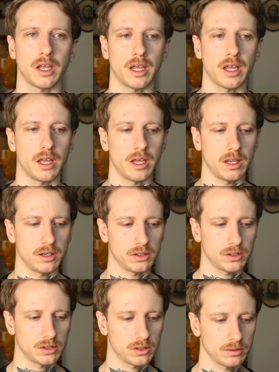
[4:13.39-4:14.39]

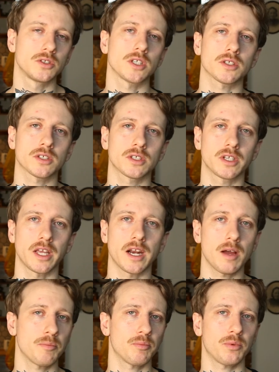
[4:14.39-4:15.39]
and just
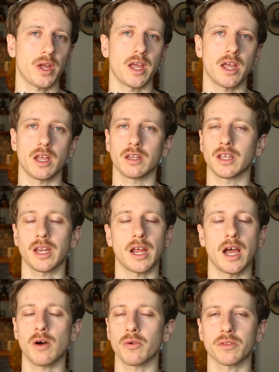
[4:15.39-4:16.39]
get up and get
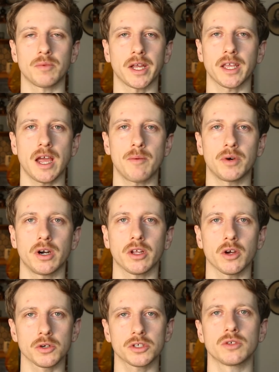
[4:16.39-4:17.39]
out with my camera,
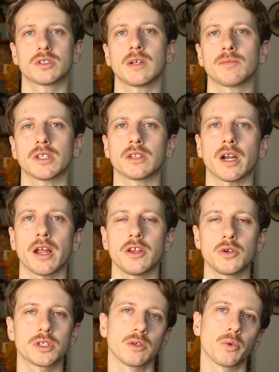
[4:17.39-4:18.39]
go shoot something that I
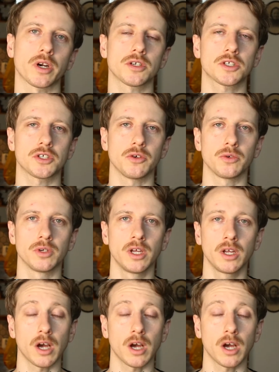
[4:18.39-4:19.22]
usually wouldn't shoot.